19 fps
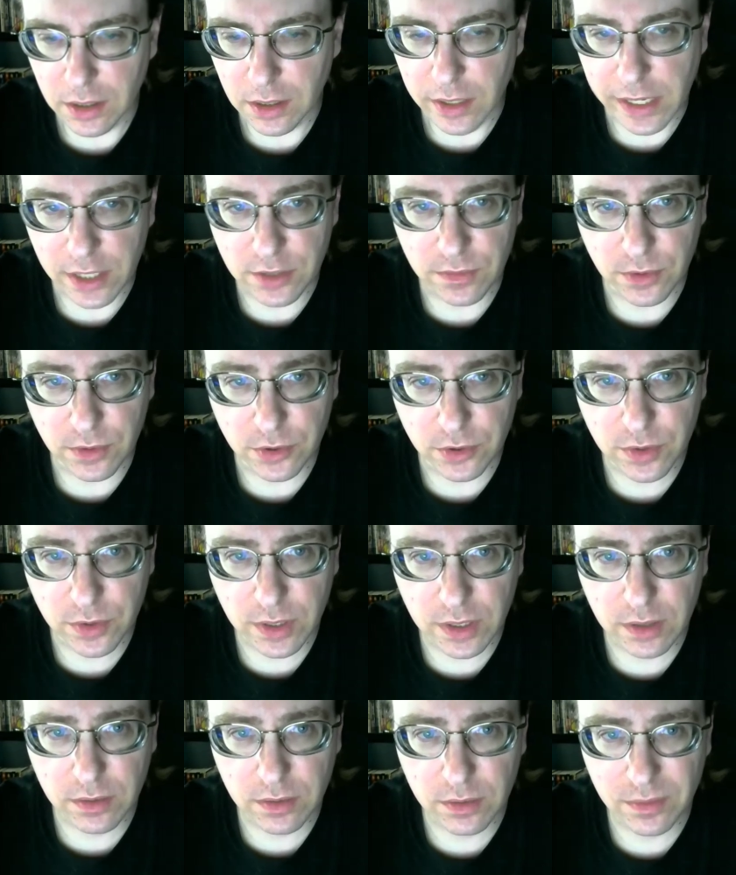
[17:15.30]
Age of
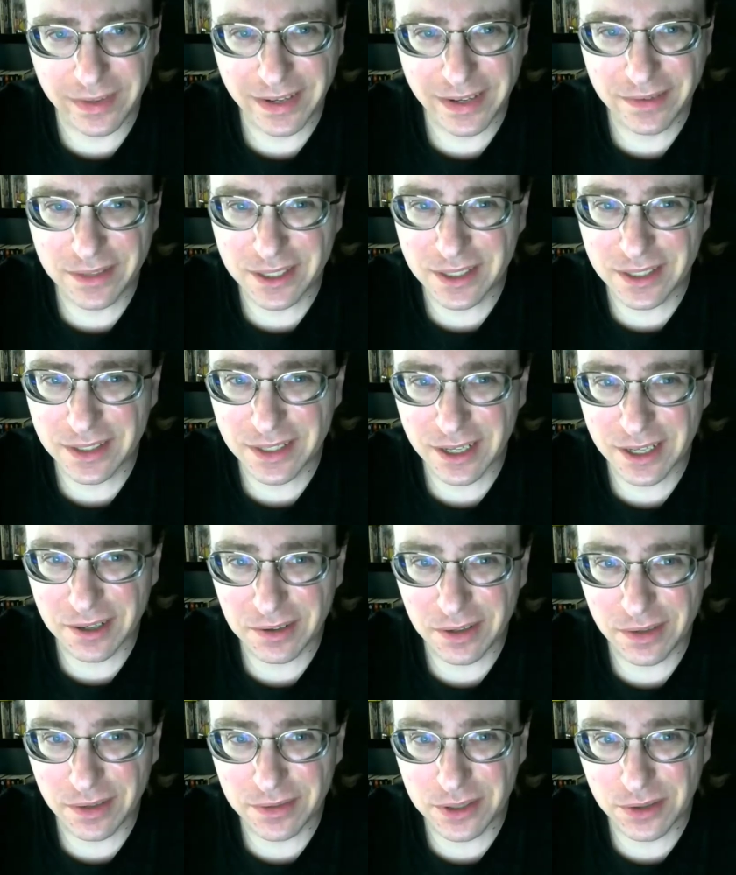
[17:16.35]
Ultron, we have this entire
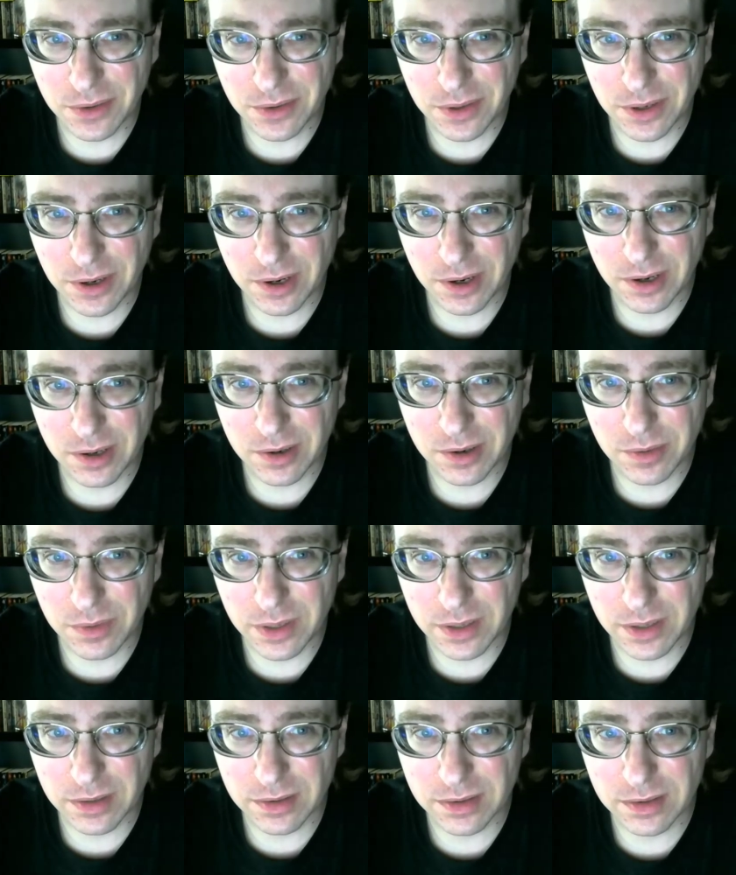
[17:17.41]
love story arc
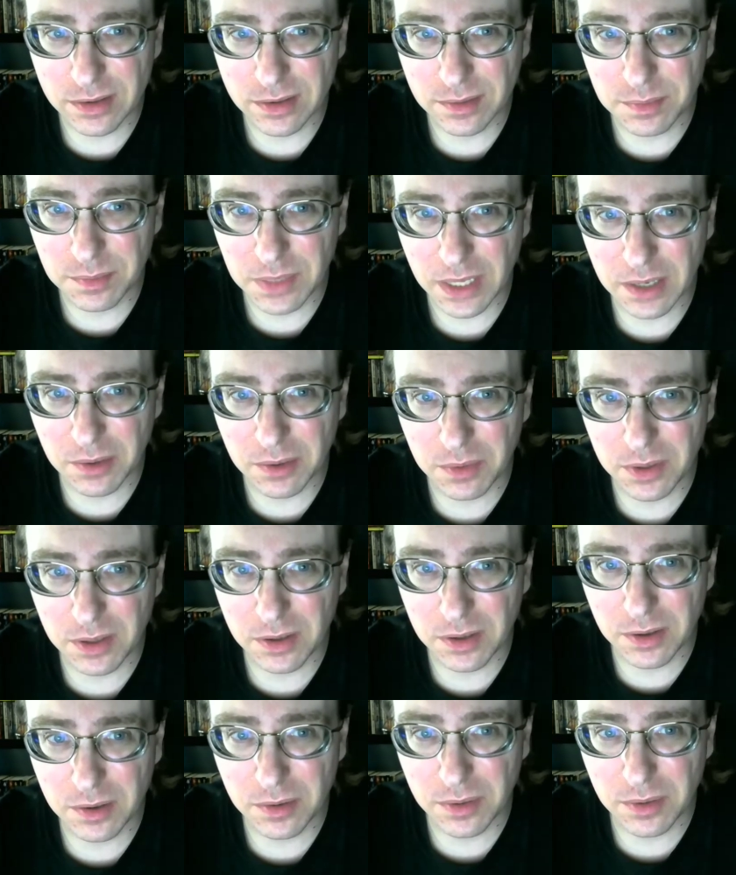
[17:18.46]
with Black
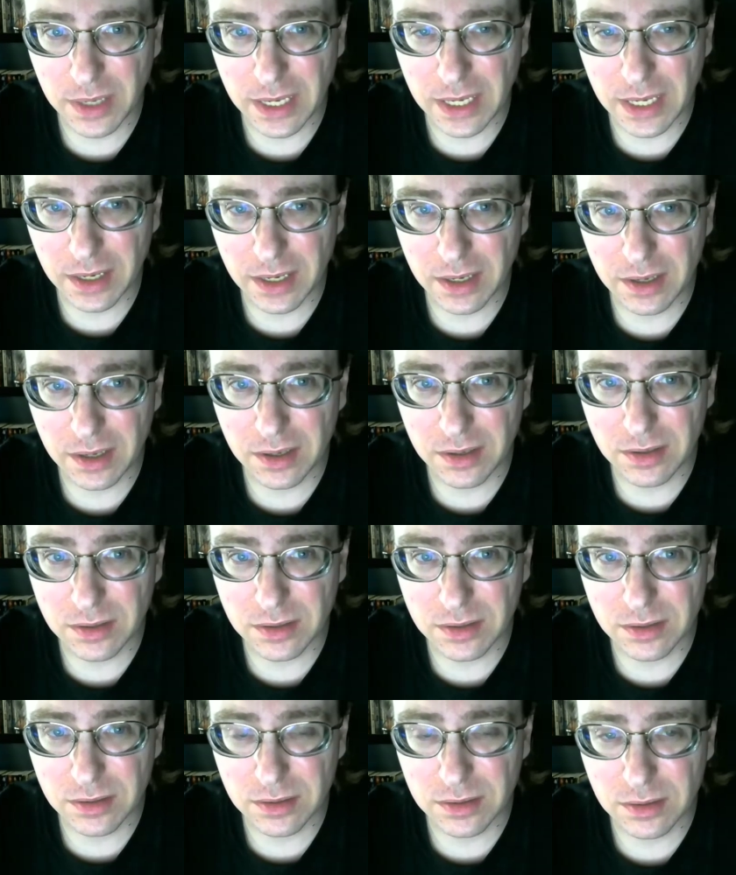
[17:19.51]
Widow and
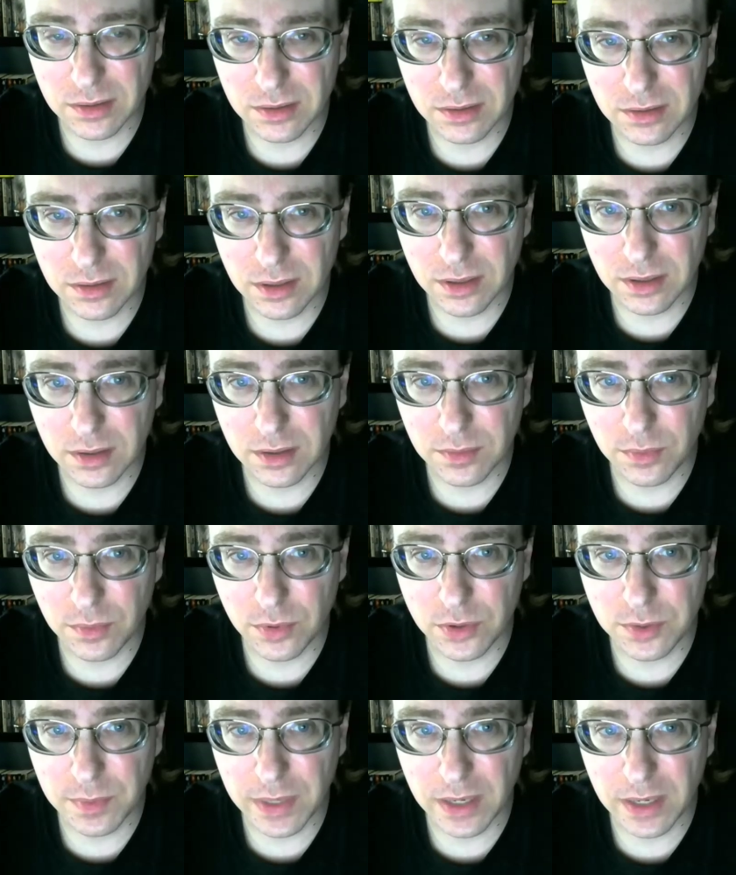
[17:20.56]
uh,
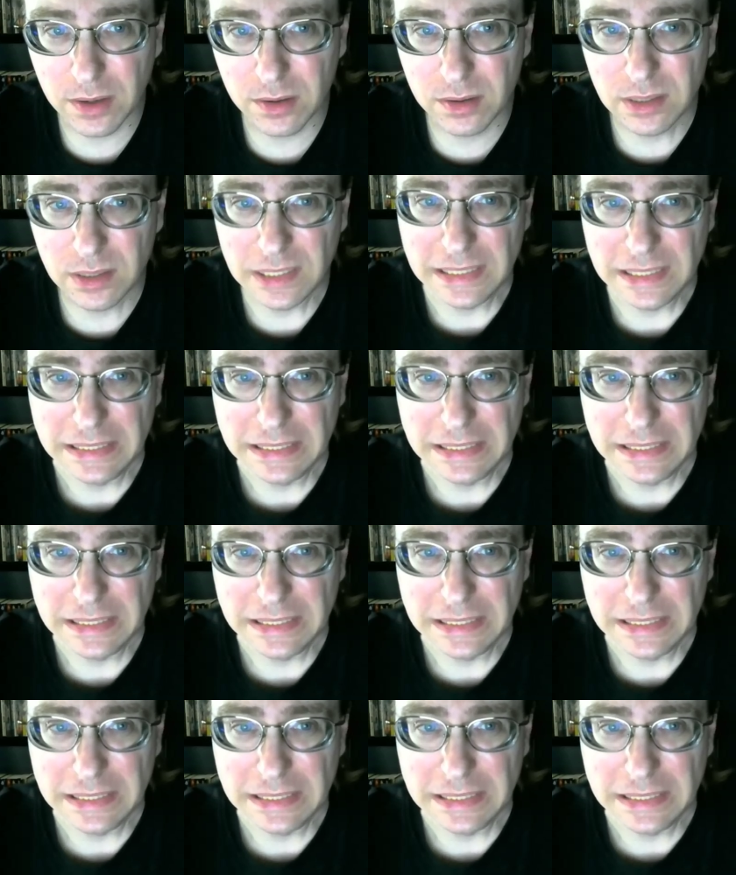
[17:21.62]
Bruce Banner.